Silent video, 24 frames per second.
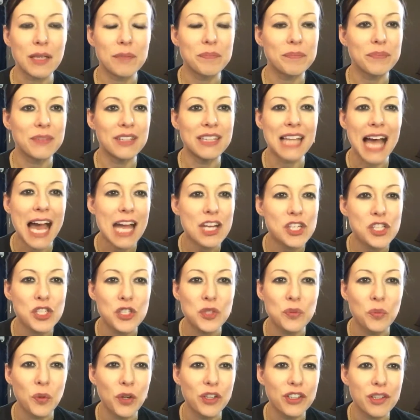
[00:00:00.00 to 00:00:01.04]
like
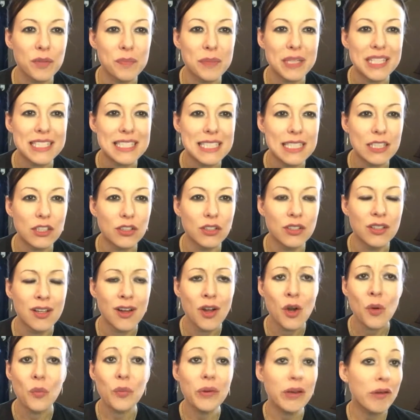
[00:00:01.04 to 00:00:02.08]
lashes weren't a big deal.
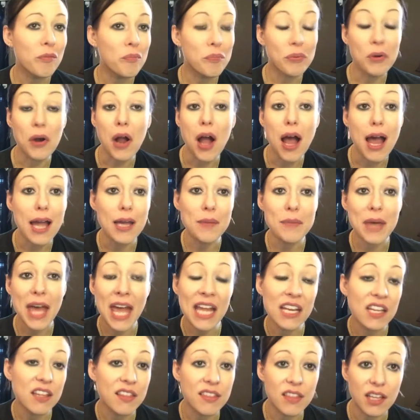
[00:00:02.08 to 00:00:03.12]
We didn't prime
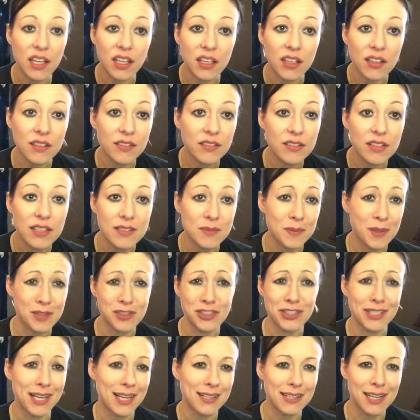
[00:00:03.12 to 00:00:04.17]
anything,
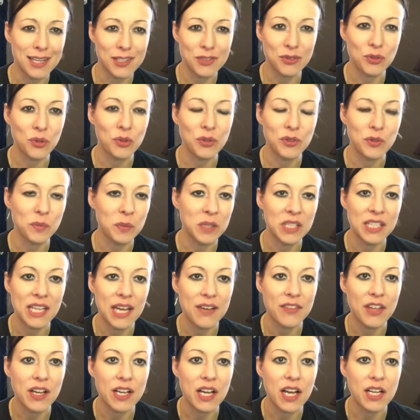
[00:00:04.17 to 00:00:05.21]
especially not in high school, because we didn't
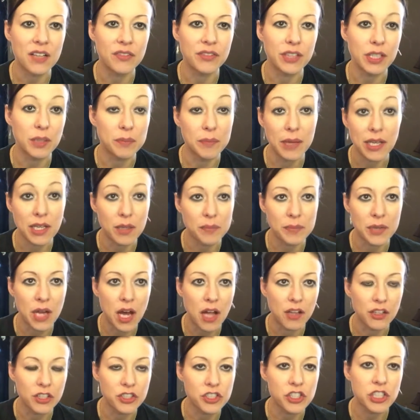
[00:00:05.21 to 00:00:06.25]
have that kind of like makeup
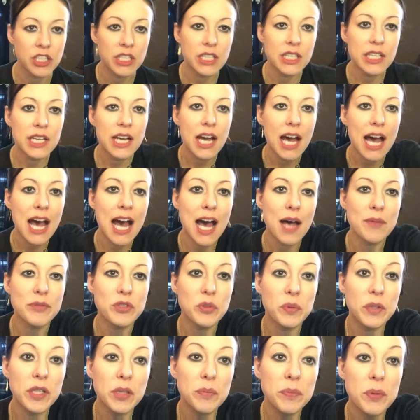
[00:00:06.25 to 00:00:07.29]
knowledge.
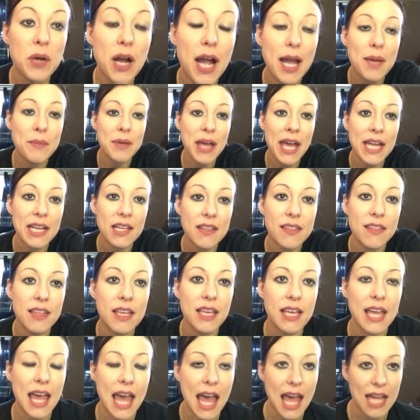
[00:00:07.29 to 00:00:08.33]
So we didn't prime
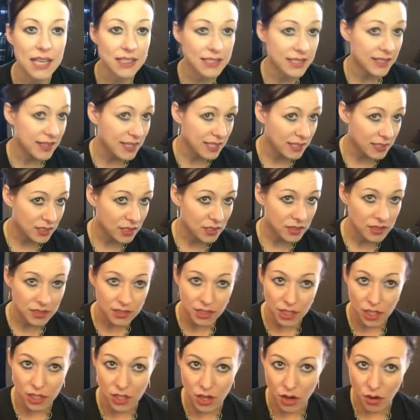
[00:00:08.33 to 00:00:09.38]
anything, and
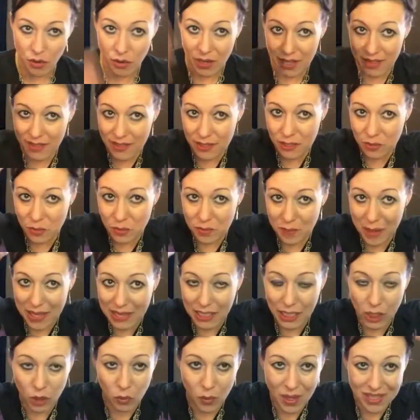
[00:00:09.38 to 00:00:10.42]
this, you know, this was
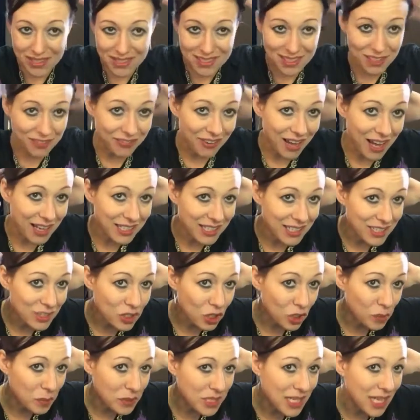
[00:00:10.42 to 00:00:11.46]
my like Gwen Stefani
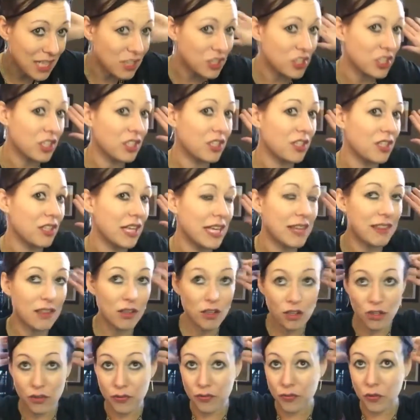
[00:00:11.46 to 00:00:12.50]
interpretation, like
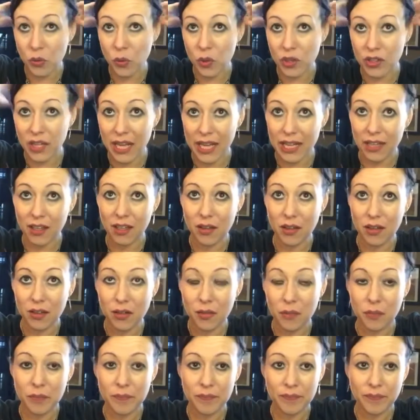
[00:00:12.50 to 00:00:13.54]
the 4 like